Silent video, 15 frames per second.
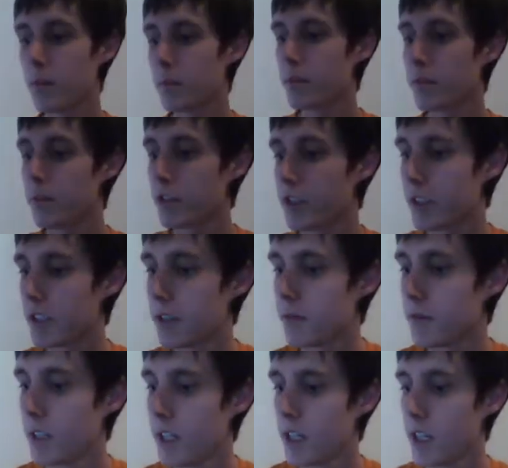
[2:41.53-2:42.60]
pretty much it.
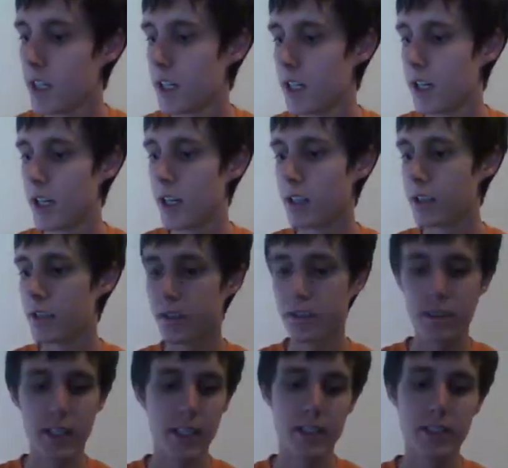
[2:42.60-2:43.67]

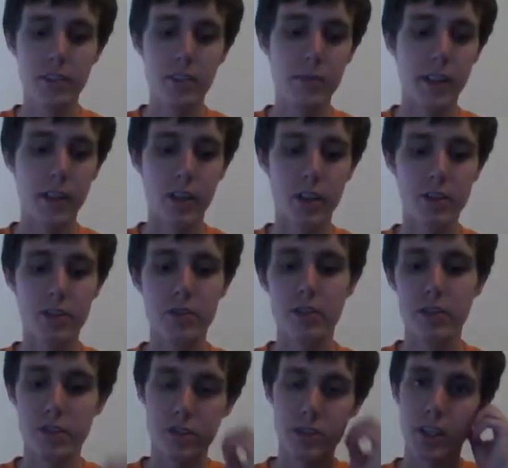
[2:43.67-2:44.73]
Like I said, 2 main cards you usually
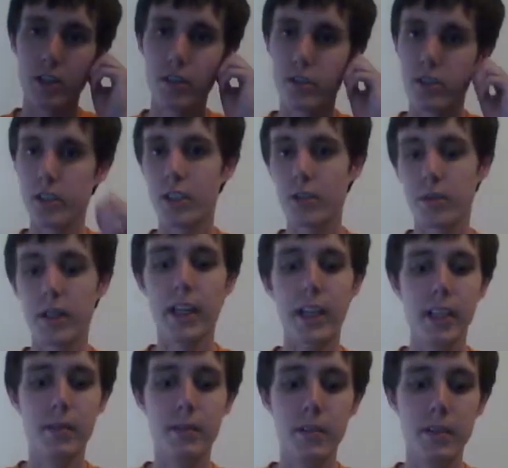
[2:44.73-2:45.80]
search out is another one of
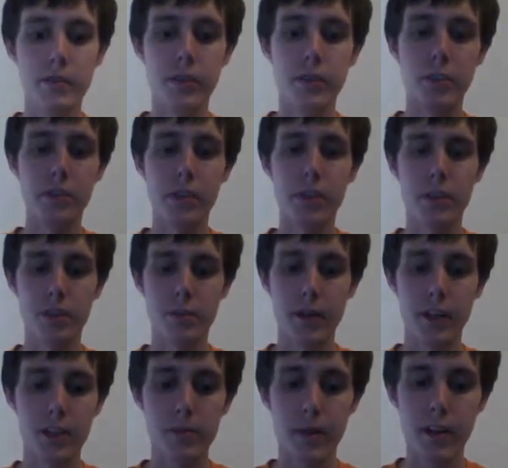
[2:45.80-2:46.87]
him, Infernary or
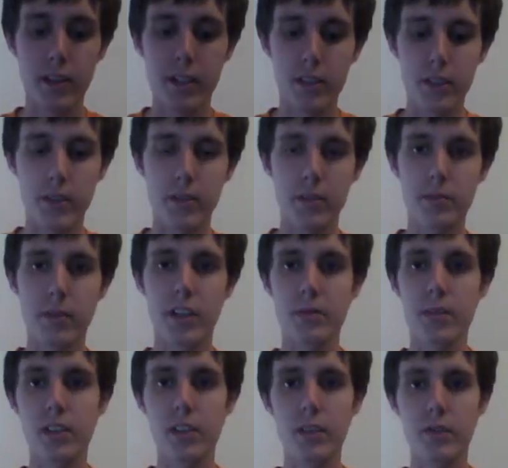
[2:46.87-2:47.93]
Spider, because
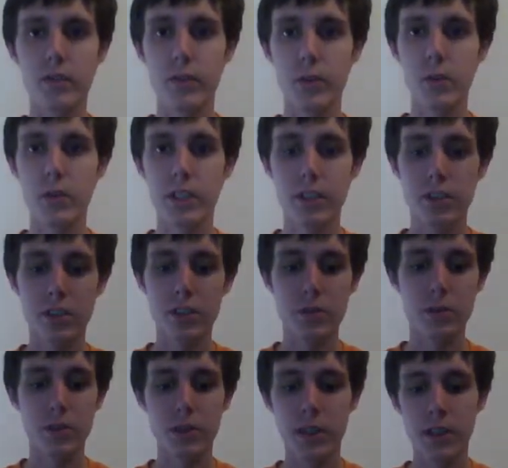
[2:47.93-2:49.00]
Spider is level 4 and he's
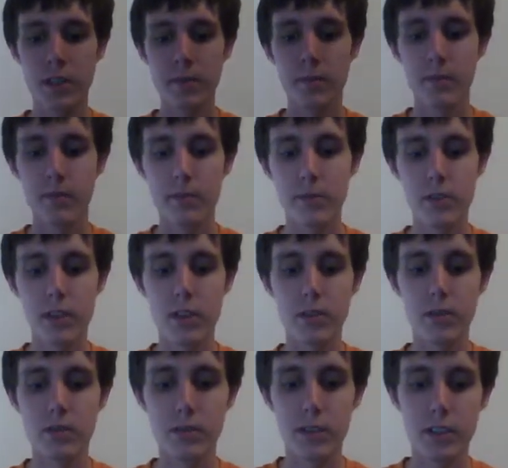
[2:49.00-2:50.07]
searchable.
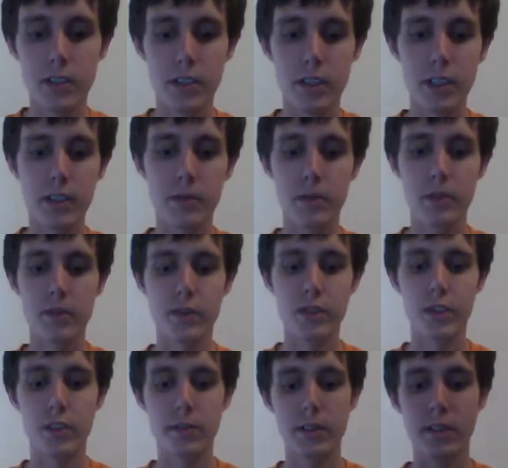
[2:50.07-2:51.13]
So it's good to get in with the
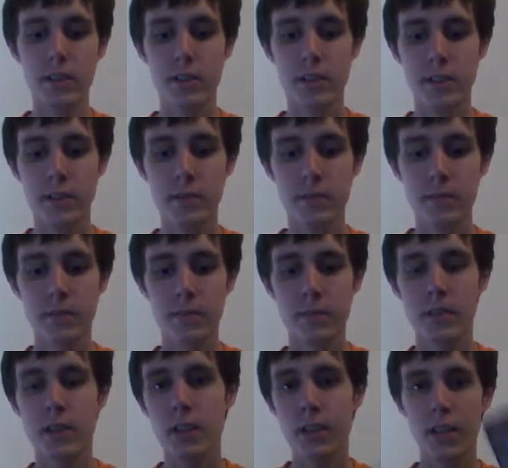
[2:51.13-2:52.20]
Infernary Beetle.
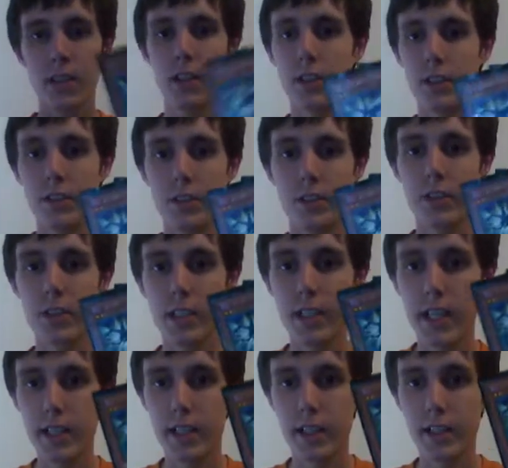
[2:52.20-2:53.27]
The tuner in the
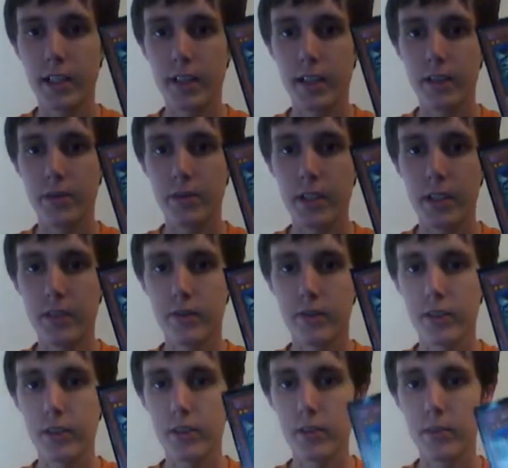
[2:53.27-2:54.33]
deck, you got 3
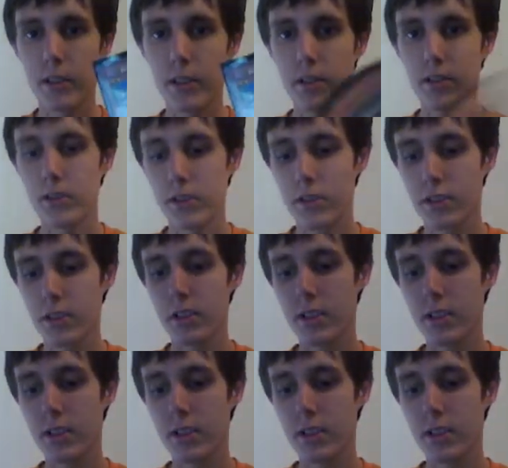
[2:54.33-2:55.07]
Infernary Beetles.